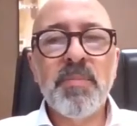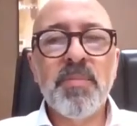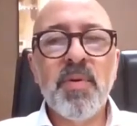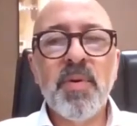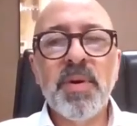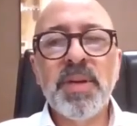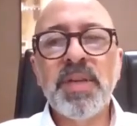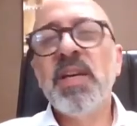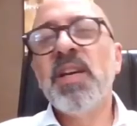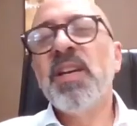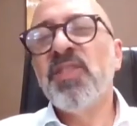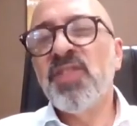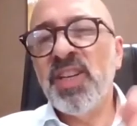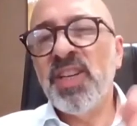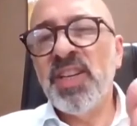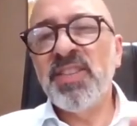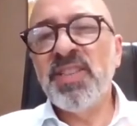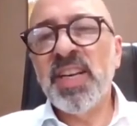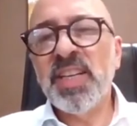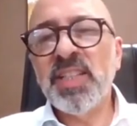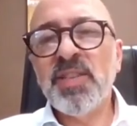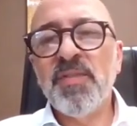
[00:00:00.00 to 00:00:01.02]
that point. So you
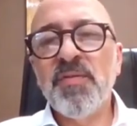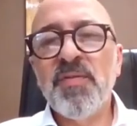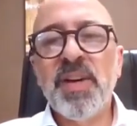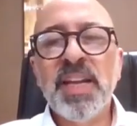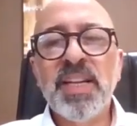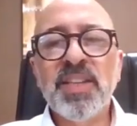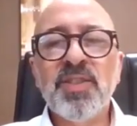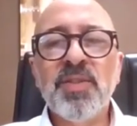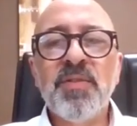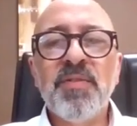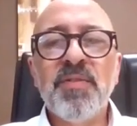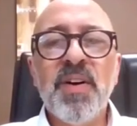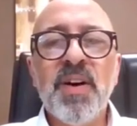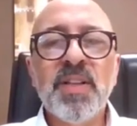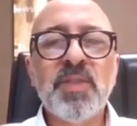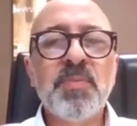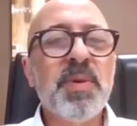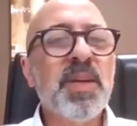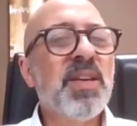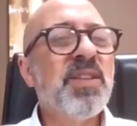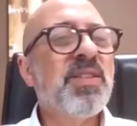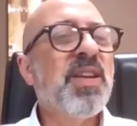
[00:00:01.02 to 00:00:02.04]
need to get some financial
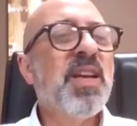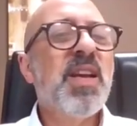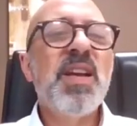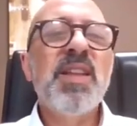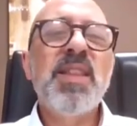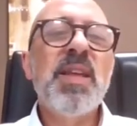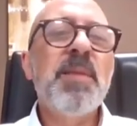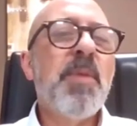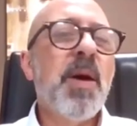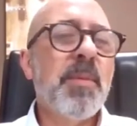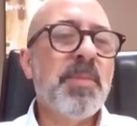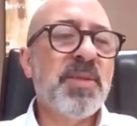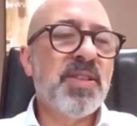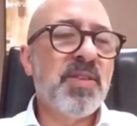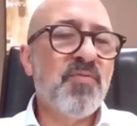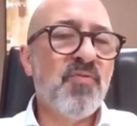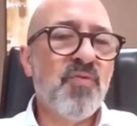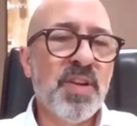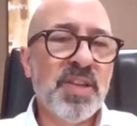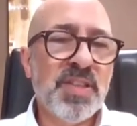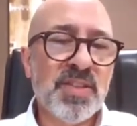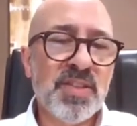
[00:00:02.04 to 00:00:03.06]
advice because there might be
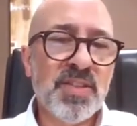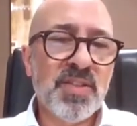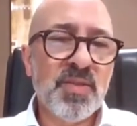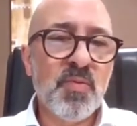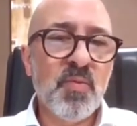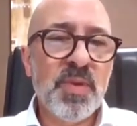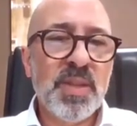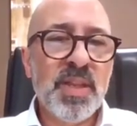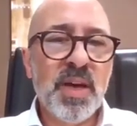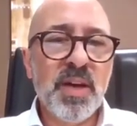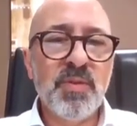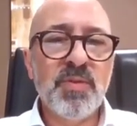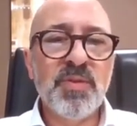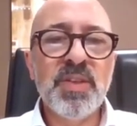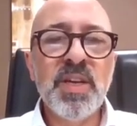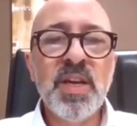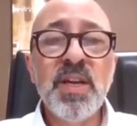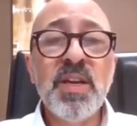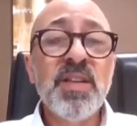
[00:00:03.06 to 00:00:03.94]
some risks with those.